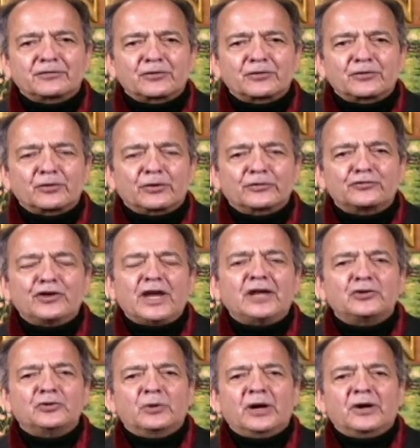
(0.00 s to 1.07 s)
of course,
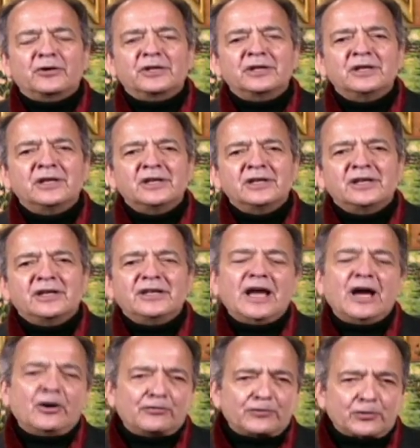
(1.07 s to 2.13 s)
January.
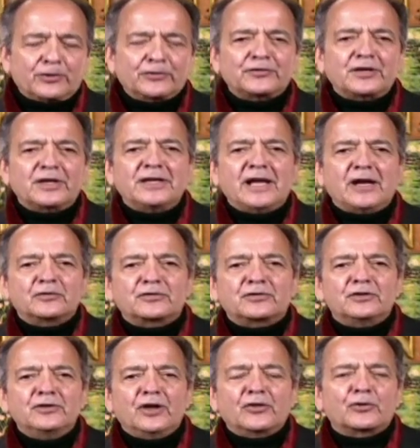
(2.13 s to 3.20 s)
And now, of course, they
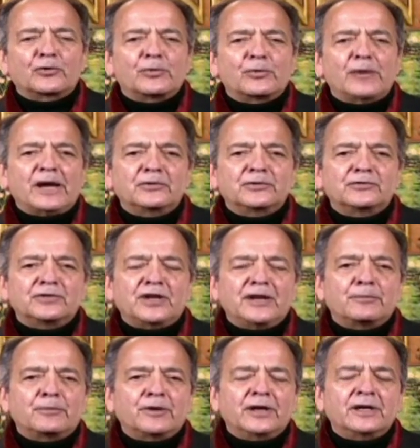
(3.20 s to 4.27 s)
announced another round of
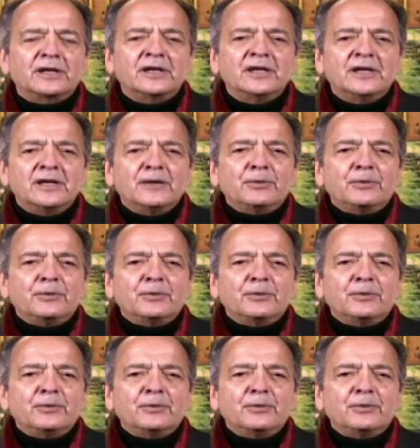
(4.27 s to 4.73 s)
tapering.